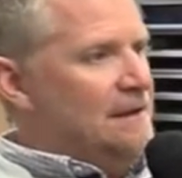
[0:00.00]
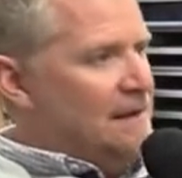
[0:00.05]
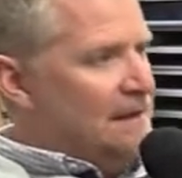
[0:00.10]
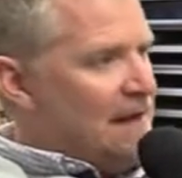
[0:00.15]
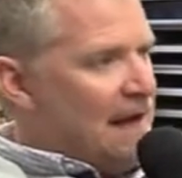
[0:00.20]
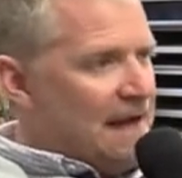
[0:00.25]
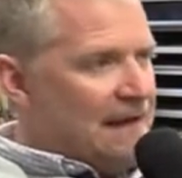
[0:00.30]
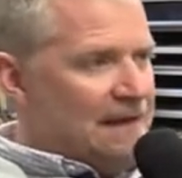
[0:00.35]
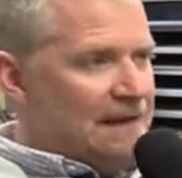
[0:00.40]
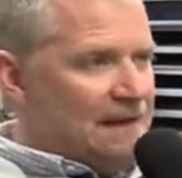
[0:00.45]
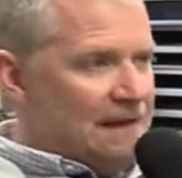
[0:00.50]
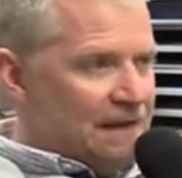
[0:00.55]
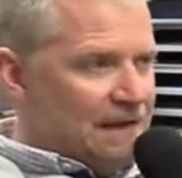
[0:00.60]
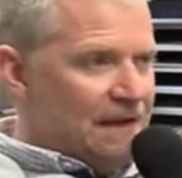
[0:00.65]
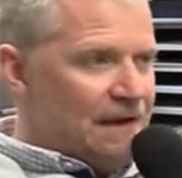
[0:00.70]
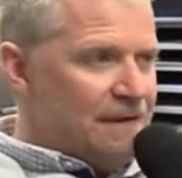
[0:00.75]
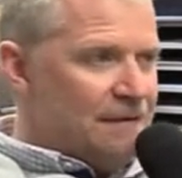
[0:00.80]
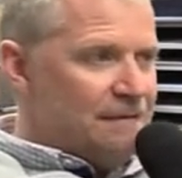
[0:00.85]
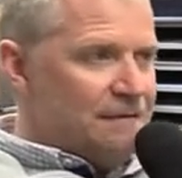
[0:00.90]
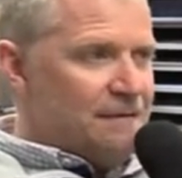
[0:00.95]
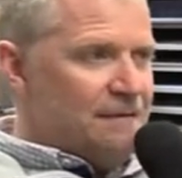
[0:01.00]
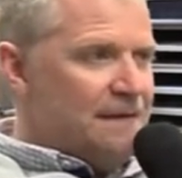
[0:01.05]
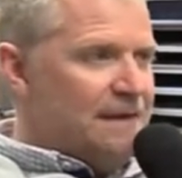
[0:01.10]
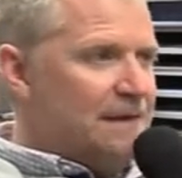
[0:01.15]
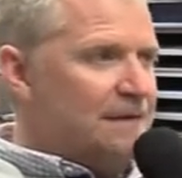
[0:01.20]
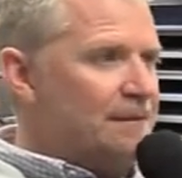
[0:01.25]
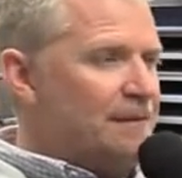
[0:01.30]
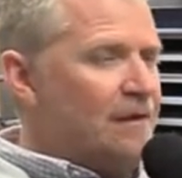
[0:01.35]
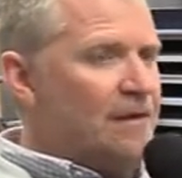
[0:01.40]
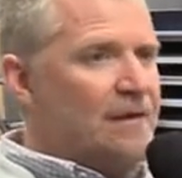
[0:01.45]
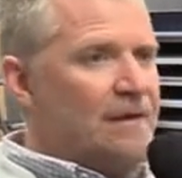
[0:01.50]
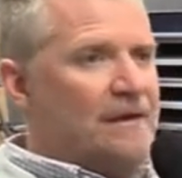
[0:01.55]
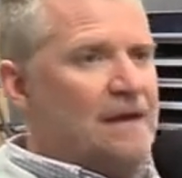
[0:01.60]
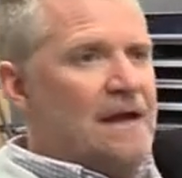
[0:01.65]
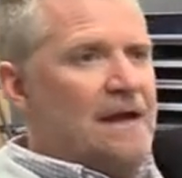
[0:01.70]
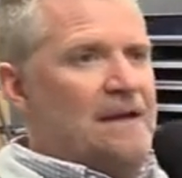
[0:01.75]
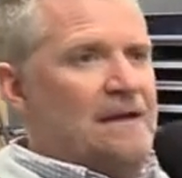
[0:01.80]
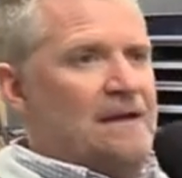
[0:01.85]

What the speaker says: And I love being part of that.